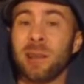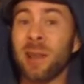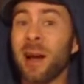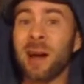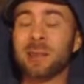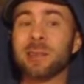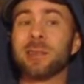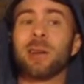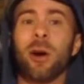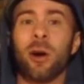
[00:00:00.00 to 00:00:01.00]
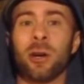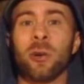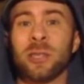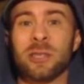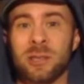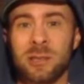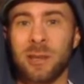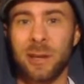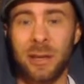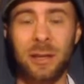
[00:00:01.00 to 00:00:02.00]
a lot are questions
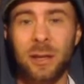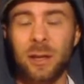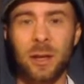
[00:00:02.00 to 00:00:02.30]
like,